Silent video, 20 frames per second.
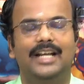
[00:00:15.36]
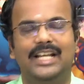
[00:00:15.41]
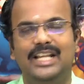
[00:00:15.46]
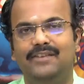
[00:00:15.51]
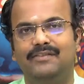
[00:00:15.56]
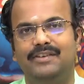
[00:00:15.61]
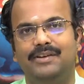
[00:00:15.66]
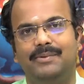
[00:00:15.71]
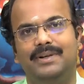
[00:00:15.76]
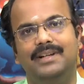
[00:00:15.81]
Hello
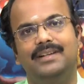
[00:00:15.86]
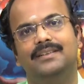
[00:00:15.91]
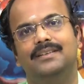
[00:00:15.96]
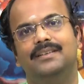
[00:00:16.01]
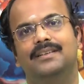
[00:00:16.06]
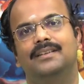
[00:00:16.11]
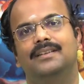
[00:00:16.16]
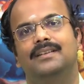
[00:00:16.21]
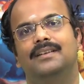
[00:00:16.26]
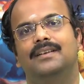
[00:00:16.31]
everyone,
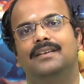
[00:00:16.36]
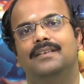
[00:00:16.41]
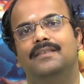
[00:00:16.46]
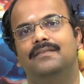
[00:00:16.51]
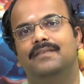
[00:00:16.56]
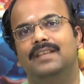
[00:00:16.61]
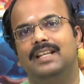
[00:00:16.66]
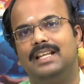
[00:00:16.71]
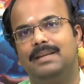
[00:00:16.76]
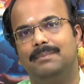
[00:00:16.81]

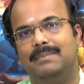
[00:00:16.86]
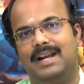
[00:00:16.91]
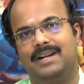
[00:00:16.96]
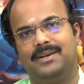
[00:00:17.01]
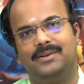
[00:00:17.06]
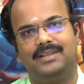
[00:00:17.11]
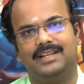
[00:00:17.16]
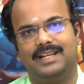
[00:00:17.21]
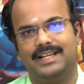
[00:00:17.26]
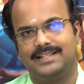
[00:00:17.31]
welcome
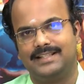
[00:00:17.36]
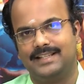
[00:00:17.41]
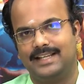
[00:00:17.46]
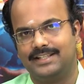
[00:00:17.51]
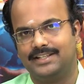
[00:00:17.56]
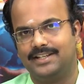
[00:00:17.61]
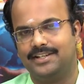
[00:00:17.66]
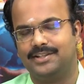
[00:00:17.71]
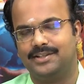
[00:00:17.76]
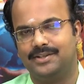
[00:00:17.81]
back to the next
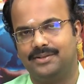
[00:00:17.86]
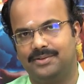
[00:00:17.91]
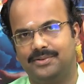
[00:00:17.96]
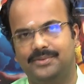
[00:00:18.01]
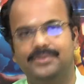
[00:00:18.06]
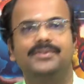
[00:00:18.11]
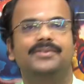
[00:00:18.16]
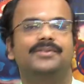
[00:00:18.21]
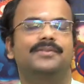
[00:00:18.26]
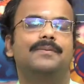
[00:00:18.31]
lecture in the
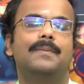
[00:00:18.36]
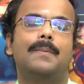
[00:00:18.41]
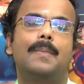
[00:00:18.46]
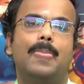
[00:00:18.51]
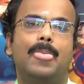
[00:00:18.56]
course.